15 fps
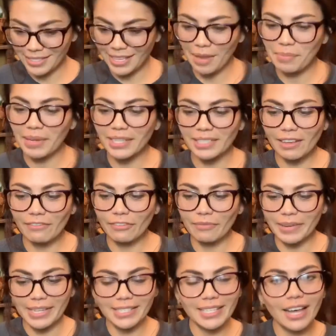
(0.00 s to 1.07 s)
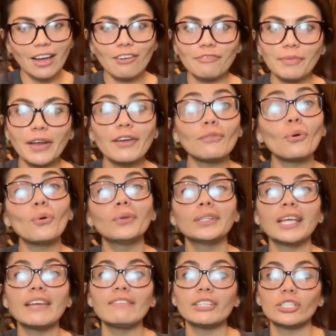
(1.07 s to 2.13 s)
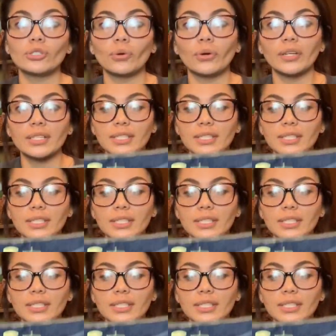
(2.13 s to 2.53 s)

I picked up for myself, pair of Old Navy shorts.